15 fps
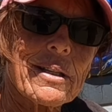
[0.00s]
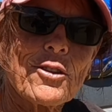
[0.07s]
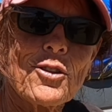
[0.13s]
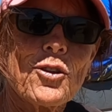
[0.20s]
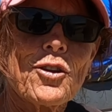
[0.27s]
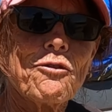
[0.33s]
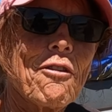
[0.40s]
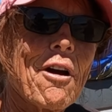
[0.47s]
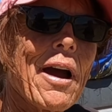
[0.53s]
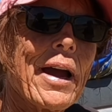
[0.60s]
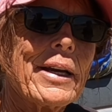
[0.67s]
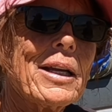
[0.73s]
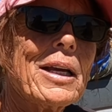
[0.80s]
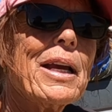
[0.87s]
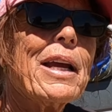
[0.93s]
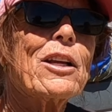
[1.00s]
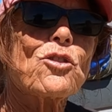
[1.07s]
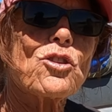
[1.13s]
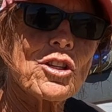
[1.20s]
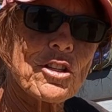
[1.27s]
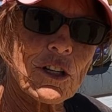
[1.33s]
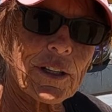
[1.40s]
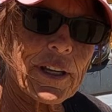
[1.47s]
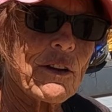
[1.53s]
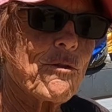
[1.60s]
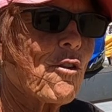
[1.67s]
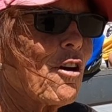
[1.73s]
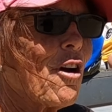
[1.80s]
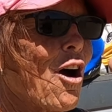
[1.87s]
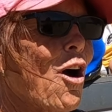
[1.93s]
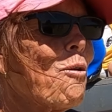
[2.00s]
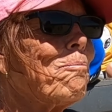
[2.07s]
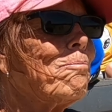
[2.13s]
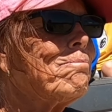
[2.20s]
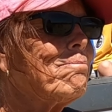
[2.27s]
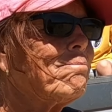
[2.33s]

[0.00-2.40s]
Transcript: that you can ride, and she's looking for a home.